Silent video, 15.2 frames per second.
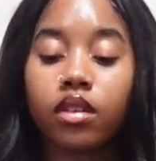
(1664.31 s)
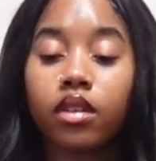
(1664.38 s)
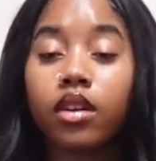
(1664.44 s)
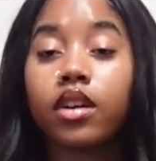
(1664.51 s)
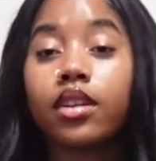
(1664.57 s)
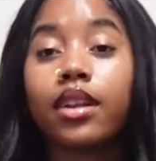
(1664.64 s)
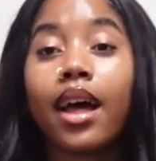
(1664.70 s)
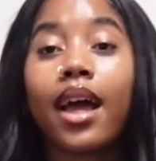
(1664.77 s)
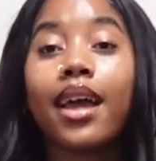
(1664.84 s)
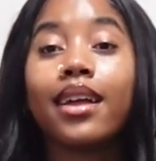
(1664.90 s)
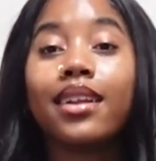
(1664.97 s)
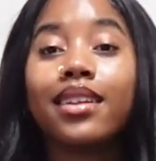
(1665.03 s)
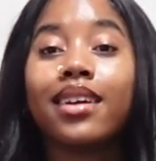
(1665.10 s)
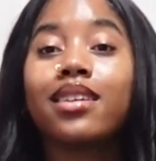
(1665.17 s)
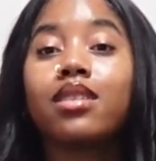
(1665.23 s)
Because I hadn't
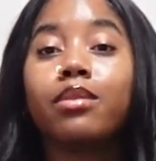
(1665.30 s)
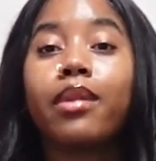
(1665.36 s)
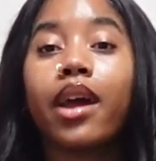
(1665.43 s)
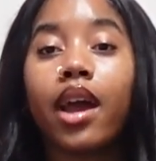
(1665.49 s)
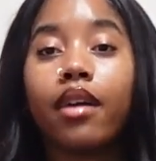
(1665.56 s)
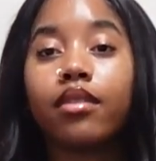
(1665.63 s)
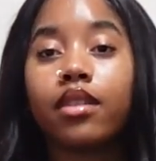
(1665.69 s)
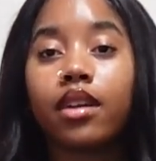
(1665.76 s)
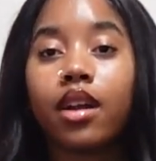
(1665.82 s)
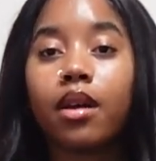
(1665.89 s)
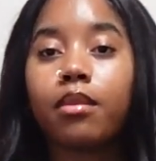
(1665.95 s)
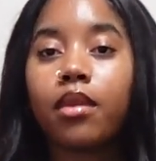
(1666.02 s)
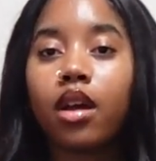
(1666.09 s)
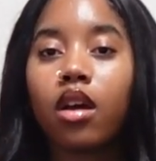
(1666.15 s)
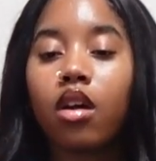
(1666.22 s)
texted back after that. I'm
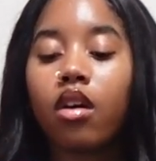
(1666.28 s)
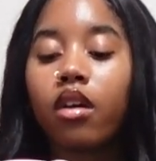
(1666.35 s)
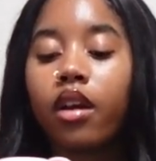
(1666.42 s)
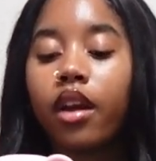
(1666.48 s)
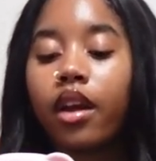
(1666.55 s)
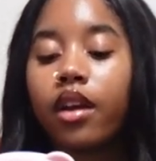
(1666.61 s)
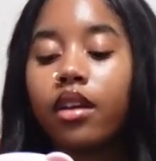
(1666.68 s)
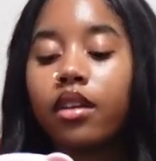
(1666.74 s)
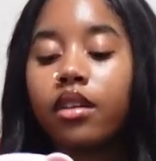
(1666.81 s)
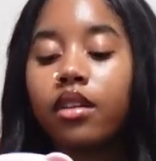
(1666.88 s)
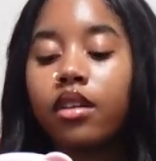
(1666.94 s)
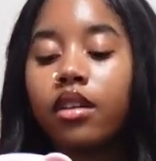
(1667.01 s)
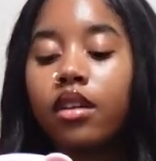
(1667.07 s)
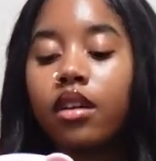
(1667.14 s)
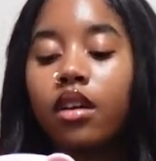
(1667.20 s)
like, okay.
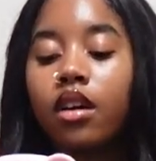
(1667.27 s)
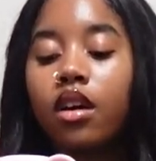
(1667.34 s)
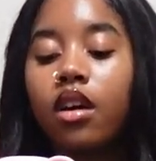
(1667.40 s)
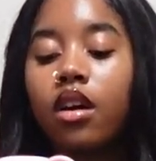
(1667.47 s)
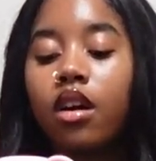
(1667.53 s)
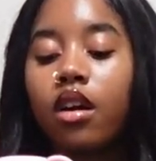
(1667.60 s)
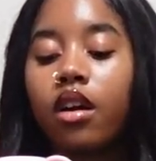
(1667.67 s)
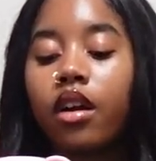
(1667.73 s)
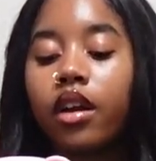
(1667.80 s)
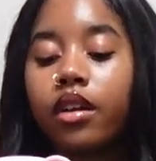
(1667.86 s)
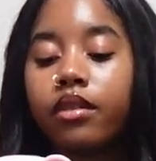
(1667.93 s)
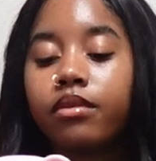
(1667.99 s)
Alright.